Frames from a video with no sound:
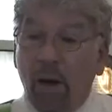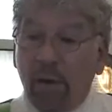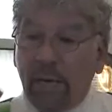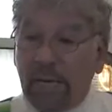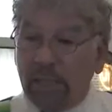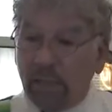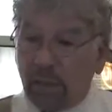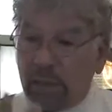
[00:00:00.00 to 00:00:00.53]

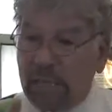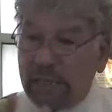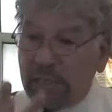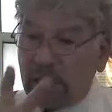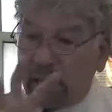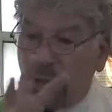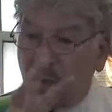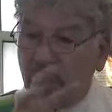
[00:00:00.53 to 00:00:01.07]
Okay, so let's
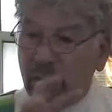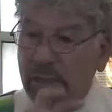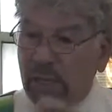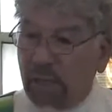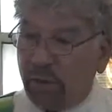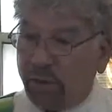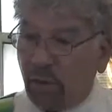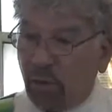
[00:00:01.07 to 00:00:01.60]
close
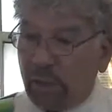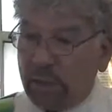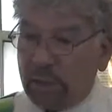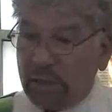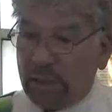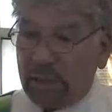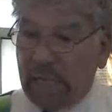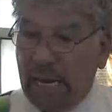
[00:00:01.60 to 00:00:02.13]
our
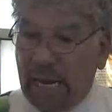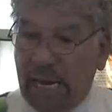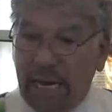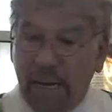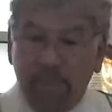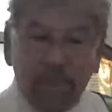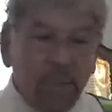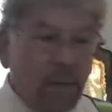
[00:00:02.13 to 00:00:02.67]
thoughts
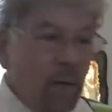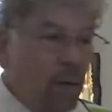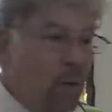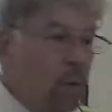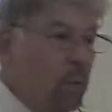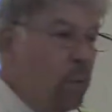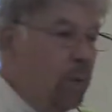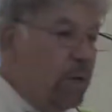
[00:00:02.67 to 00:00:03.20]
today
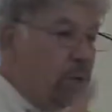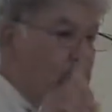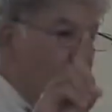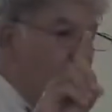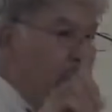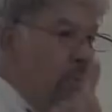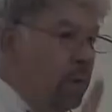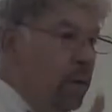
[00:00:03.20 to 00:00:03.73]
with
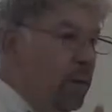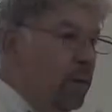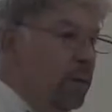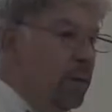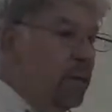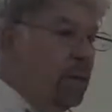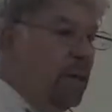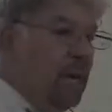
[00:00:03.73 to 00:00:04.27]
one
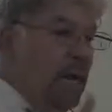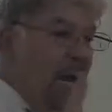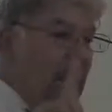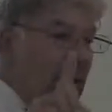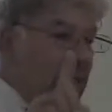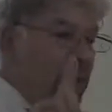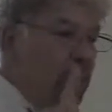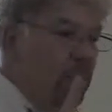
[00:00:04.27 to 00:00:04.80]
word,
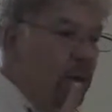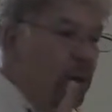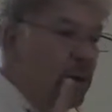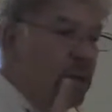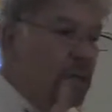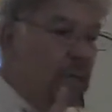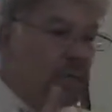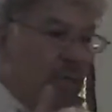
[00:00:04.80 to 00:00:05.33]
and the
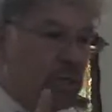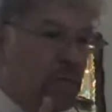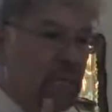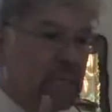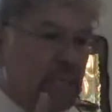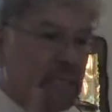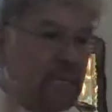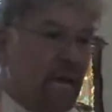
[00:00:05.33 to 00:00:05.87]
word is
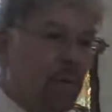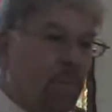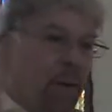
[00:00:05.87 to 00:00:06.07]
Jesus. How